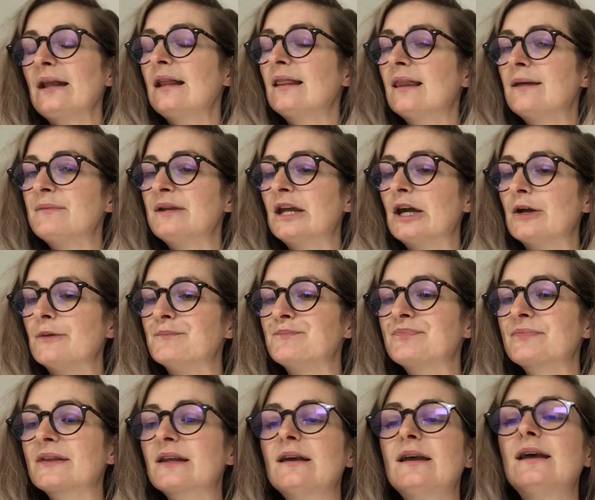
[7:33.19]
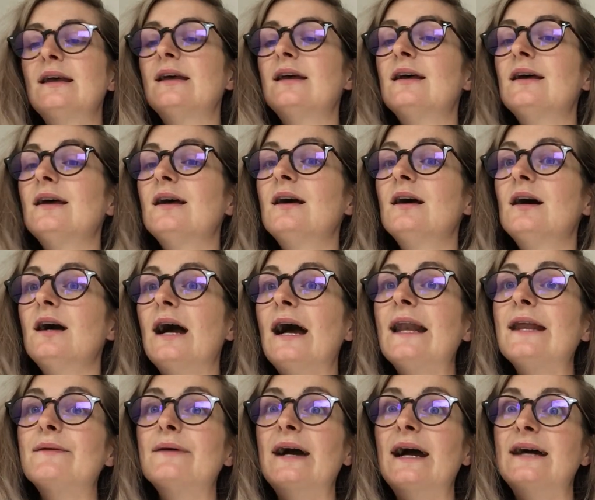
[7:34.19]
Let me know.
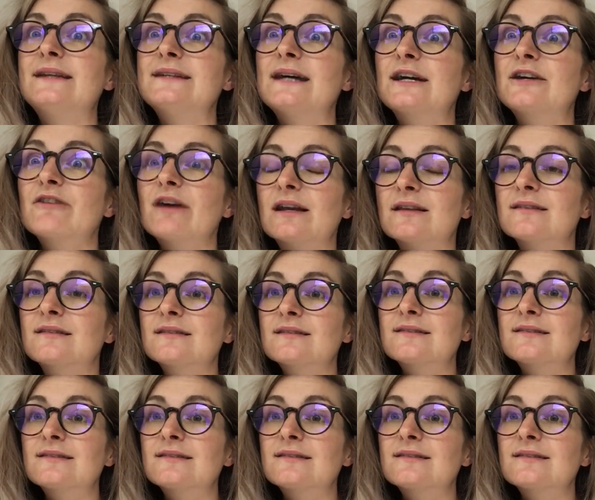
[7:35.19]
Anyway, I digress.